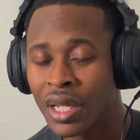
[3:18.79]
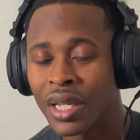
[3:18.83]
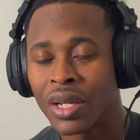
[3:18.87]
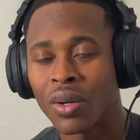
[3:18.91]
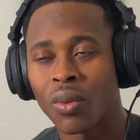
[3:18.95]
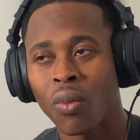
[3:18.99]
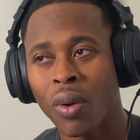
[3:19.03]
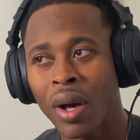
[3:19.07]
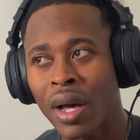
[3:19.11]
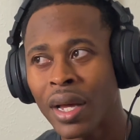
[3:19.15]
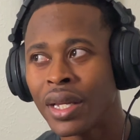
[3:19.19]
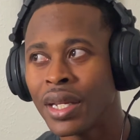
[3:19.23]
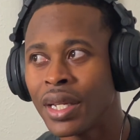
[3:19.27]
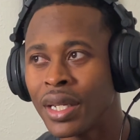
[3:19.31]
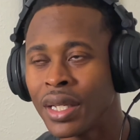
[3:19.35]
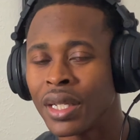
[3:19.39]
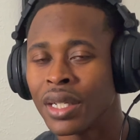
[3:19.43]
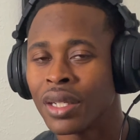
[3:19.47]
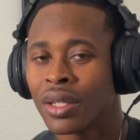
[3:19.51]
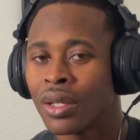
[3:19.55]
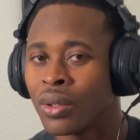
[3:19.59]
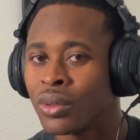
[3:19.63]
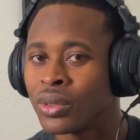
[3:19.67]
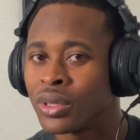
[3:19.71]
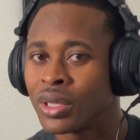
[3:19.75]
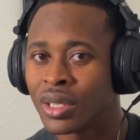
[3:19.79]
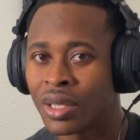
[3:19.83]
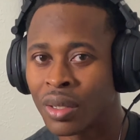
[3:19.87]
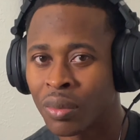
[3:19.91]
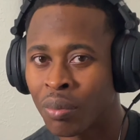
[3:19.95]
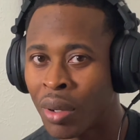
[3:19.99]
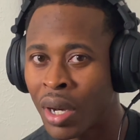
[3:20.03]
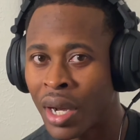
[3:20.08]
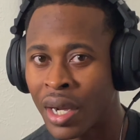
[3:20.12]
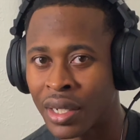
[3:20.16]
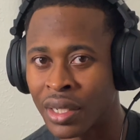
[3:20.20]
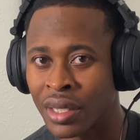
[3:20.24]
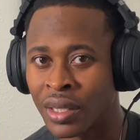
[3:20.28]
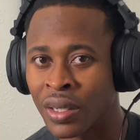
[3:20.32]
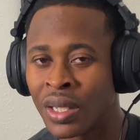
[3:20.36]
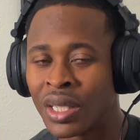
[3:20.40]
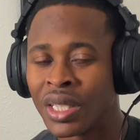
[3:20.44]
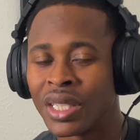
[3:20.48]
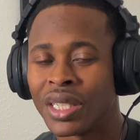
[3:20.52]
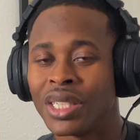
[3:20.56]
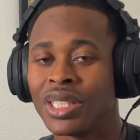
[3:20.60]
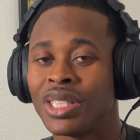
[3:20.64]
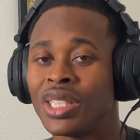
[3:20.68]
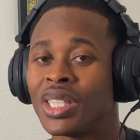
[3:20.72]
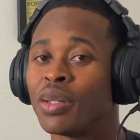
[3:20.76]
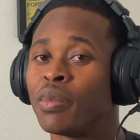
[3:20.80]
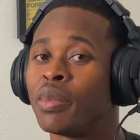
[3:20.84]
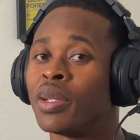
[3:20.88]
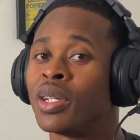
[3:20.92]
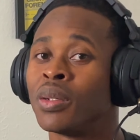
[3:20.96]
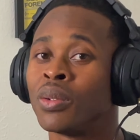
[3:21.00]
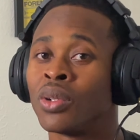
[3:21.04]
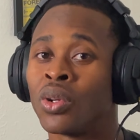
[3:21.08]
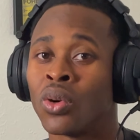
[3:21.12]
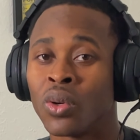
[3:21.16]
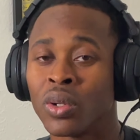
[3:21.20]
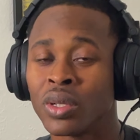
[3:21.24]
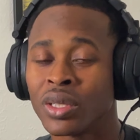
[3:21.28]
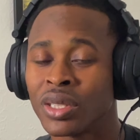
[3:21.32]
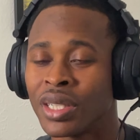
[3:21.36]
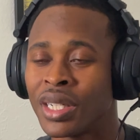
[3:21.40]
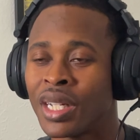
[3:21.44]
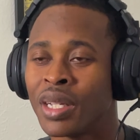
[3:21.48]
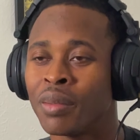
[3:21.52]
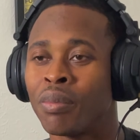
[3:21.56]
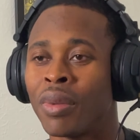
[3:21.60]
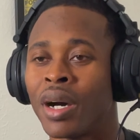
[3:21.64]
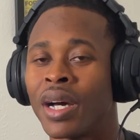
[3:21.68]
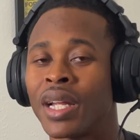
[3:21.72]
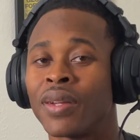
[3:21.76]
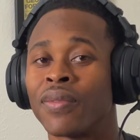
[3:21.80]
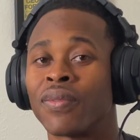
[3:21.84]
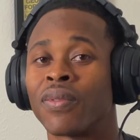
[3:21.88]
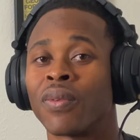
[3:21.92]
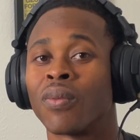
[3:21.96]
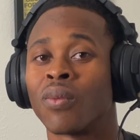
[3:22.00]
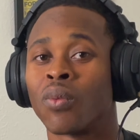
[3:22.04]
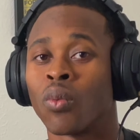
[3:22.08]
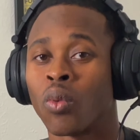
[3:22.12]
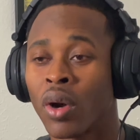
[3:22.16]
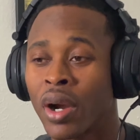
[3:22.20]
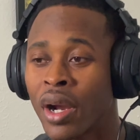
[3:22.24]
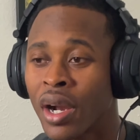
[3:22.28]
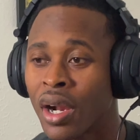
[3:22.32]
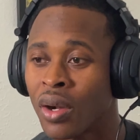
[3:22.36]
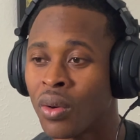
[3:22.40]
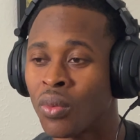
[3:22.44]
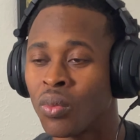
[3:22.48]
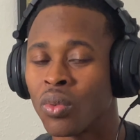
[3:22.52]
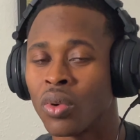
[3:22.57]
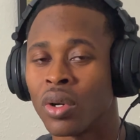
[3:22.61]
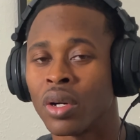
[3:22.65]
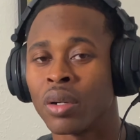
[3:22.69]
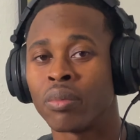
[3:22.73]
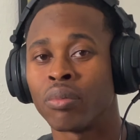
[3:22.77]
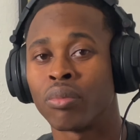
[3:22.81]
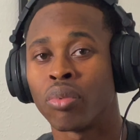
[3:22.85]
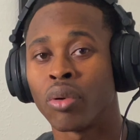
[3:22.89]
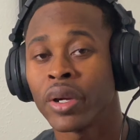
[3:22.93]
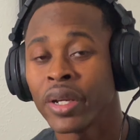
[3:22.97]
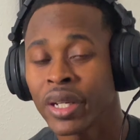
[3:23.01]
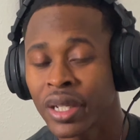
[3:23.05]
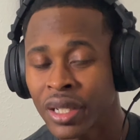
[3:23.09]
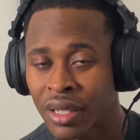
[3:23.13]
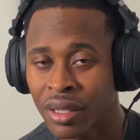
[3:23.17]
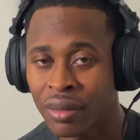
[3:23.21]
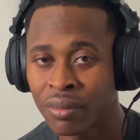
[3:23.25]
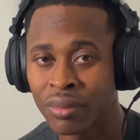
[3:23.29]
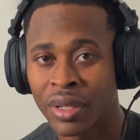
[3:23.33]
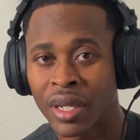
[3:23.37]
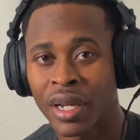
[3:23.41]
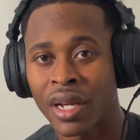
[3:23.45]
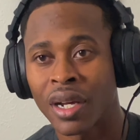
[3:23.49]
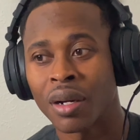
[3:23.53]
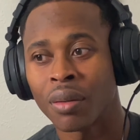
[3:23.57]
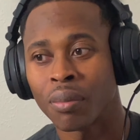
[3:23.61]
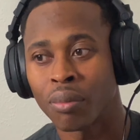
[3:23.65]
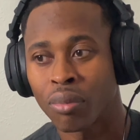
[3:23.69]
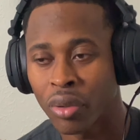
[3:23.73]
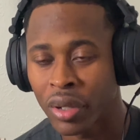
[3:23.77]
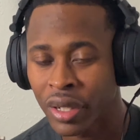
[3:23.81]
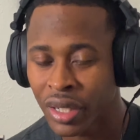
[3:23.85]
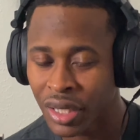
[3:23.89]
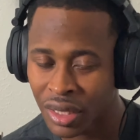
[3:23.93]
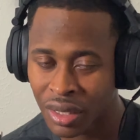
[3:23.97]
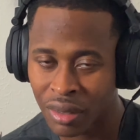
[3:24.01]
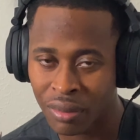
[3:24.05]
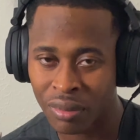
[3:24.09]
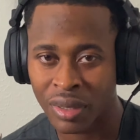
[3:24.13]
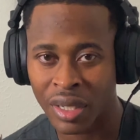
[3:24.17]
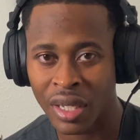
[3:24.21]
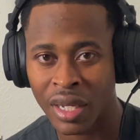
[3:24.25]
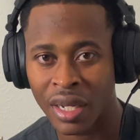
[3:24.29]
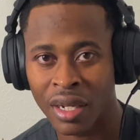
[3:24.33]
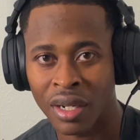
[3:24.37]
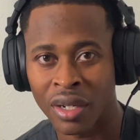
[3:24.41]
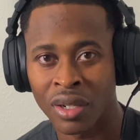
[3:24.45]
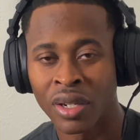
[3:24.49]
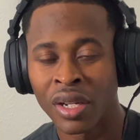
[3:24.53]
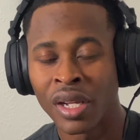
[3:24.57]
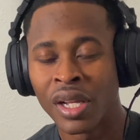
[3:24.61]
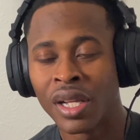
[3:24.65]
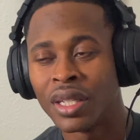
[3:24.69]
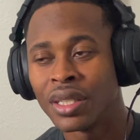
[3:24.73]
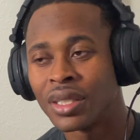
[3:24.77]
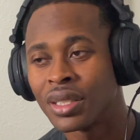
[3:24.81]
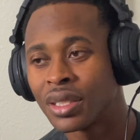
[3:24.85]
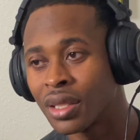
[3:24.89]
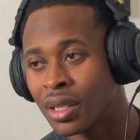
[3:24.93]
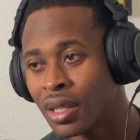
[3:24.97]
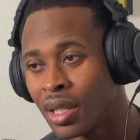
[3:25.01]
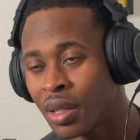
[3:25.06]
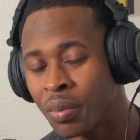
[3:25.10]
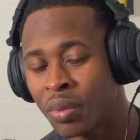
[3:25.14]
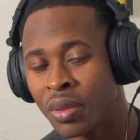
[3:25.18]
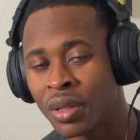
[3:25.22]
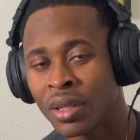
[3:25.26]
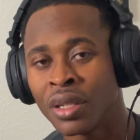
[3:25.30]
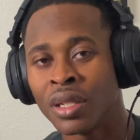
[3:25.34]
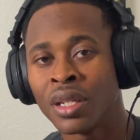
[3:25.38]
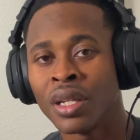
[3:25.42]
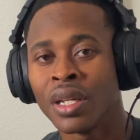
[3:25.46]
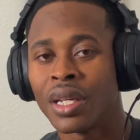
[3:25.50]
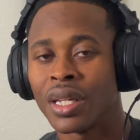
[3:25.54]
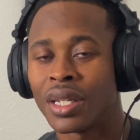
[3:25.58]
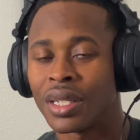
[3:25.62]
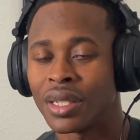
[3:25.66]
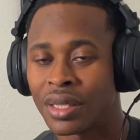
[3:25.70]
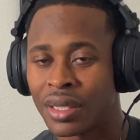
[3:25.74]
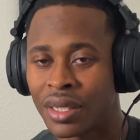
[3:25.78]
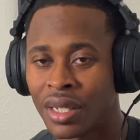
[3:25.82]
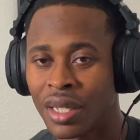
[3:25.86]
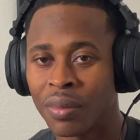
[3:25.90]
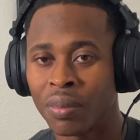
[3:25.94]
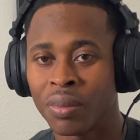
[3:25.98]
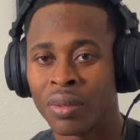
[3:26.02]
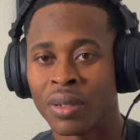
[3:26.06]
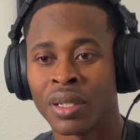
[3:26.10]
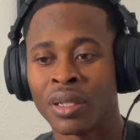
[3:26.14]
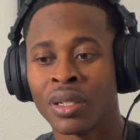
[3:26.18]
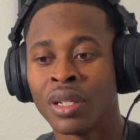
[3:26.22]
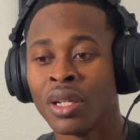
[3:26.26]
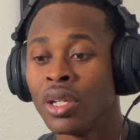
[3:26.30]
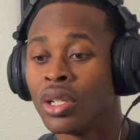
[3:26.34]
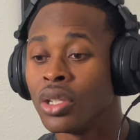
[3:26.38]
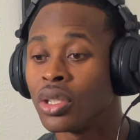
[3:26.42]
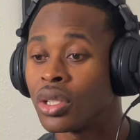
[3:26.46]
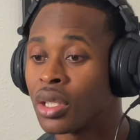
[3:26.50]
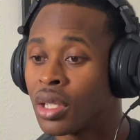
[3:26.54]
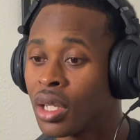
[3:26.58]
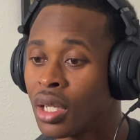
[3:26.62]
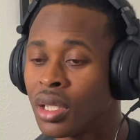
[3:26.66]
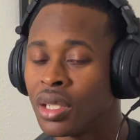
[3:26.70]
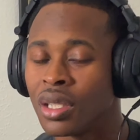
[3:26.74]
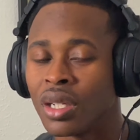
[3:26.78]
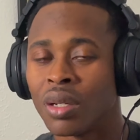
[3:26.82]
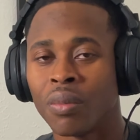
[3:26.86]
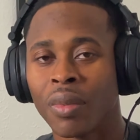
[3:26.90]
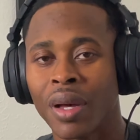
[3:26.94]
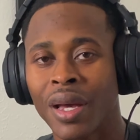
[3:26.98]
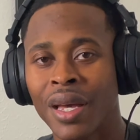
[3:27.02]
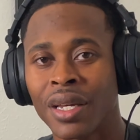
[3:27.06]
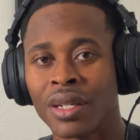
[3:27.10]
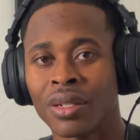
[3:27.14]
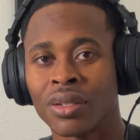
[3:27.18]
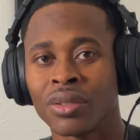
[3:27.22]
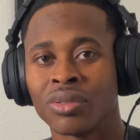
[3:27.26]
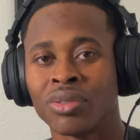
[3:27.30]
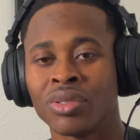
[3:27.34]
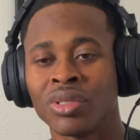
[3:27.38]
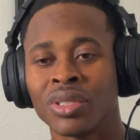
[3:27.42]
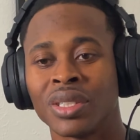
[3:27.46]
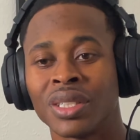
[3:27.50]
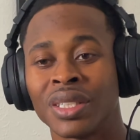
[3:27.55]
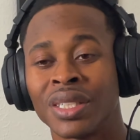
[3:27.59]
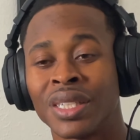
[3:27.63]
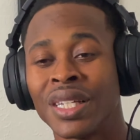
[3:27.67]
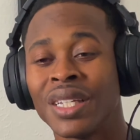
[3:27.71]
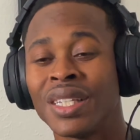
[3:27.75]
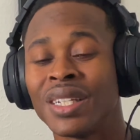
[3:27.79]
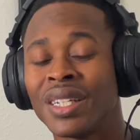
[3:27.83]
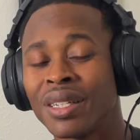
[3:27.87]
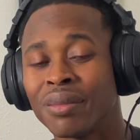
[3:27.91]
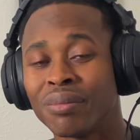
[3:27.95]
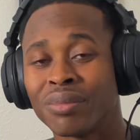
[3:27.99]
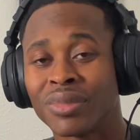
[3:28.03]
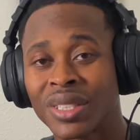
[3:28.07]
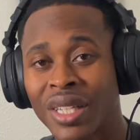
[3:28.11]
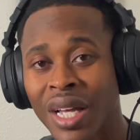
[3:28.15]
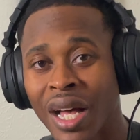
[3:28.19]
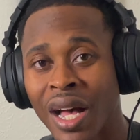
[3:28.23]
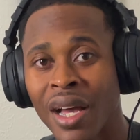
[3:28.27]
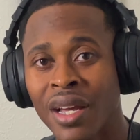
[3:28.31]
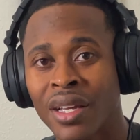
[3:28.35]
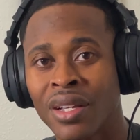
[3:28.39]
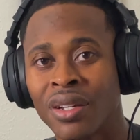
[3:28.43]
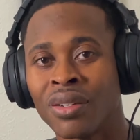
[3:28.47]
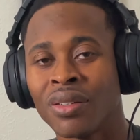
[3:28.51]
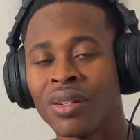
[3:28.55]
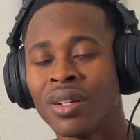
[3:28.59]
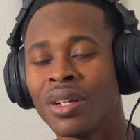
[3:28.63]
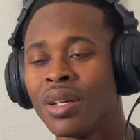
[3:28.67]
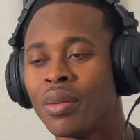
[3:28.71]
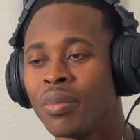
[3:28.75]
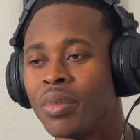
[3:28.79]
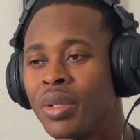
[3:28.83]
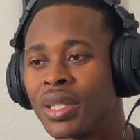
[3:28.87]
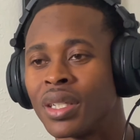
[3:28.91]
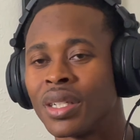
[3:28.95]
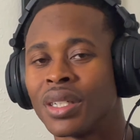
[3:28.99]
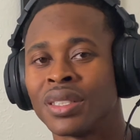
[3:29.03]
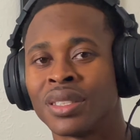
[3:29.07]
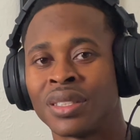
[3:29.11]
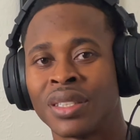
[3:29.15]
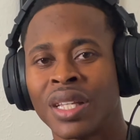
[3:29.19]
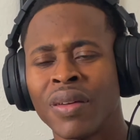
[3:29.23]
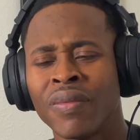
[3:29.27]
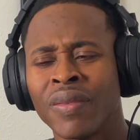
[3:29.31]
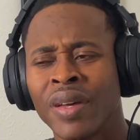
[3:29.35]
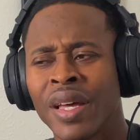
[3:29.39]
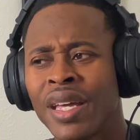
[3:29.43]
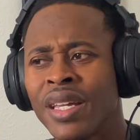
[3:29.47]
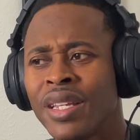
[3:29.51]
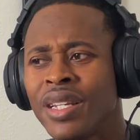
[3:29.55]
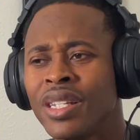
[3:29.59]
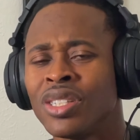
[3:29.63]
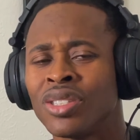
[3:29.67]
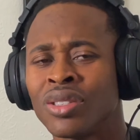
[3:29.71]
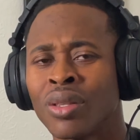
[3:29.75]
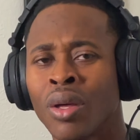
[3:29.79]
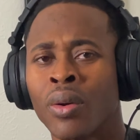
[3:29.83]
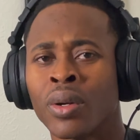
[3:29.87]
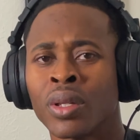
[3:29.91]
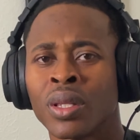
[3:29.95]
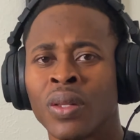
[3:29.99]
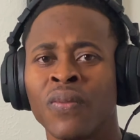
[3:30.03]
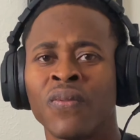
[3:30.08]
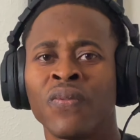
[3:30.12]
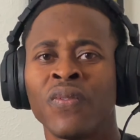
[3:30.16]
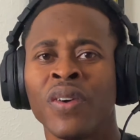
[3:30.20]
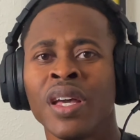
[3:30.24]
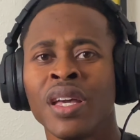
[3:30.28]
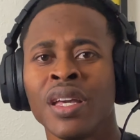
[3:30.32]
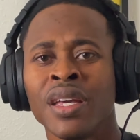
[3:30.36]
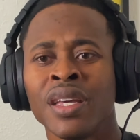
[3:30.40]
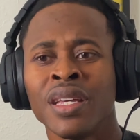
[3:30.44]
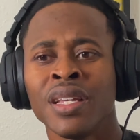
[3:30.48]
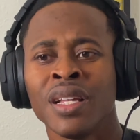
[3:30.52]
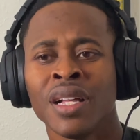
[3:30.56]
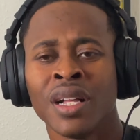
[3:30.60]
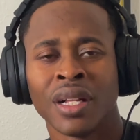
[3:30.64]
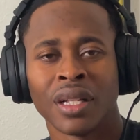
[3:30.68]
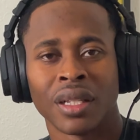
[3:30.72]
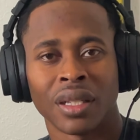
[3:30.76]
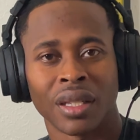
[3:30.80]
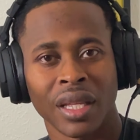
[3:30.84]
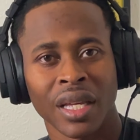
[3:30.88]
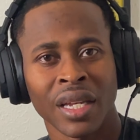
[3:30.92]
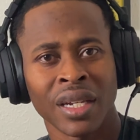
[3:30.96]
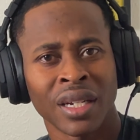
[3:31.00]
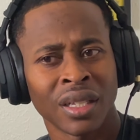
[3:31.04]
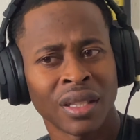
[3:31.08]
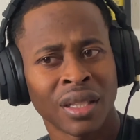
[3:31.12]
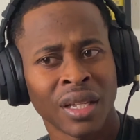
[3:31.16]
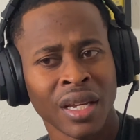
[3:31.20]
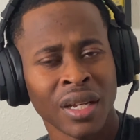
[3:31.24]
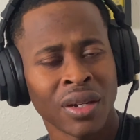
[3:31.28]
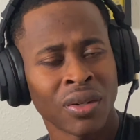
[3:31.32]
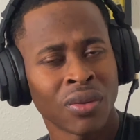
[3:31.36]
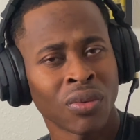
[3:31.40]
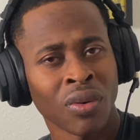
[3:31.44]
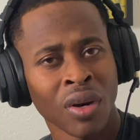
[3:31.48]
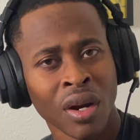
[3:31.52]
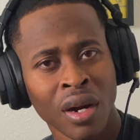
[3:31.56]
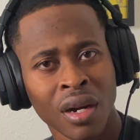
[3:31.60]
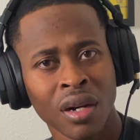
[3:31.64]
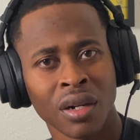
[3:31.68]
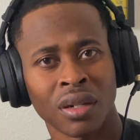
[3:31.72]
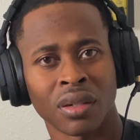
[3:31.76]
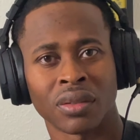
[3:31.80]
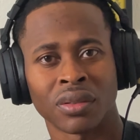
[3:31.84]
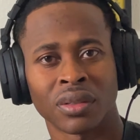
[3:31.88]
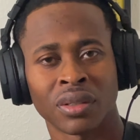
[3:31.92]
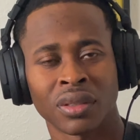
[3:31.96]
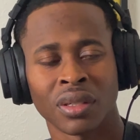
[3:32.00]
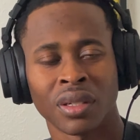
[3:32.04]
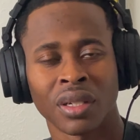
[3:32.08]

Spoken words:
Why he didn't go to the body? He should have been going to that body from round 1, breaking them down, slipping and dipping, cutting them angles, getting him tired, because Devin Haney started to fade in the later rounds.